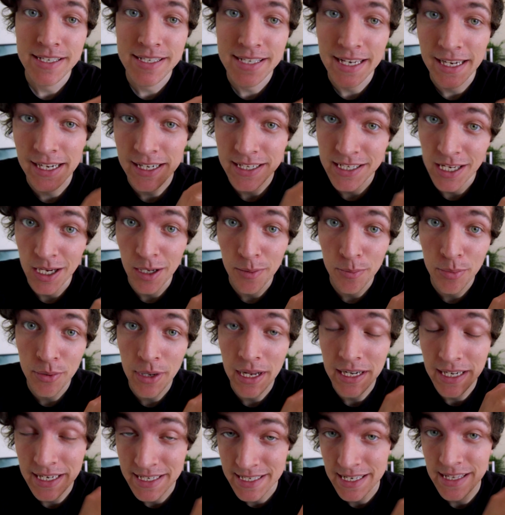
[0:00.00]
synced up
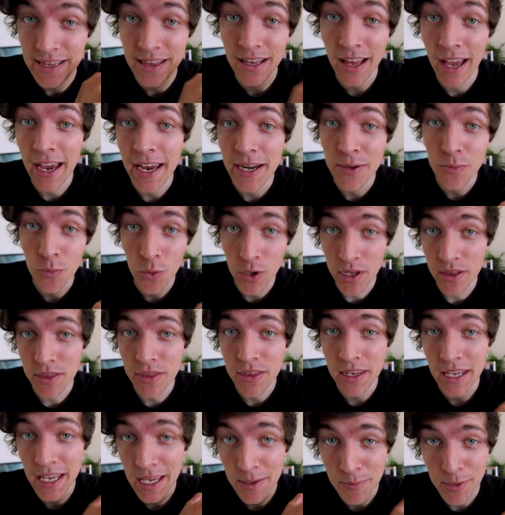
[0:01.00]
and is in line with
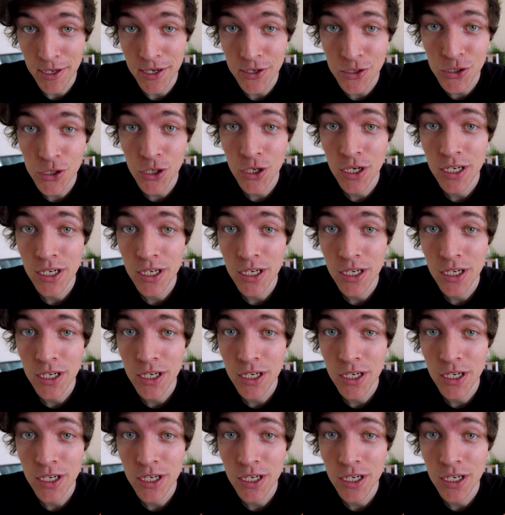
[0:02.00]
the image.